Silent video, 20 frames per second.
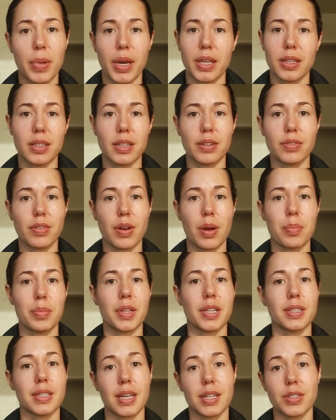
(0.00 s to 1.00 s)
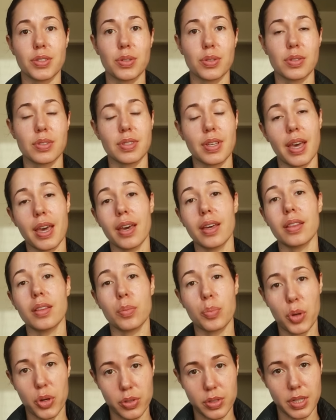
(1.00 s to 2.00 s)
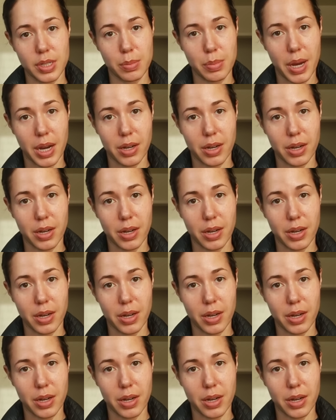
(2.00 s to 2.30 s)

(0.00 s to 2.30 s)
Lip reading: mainly from the lentils and the protein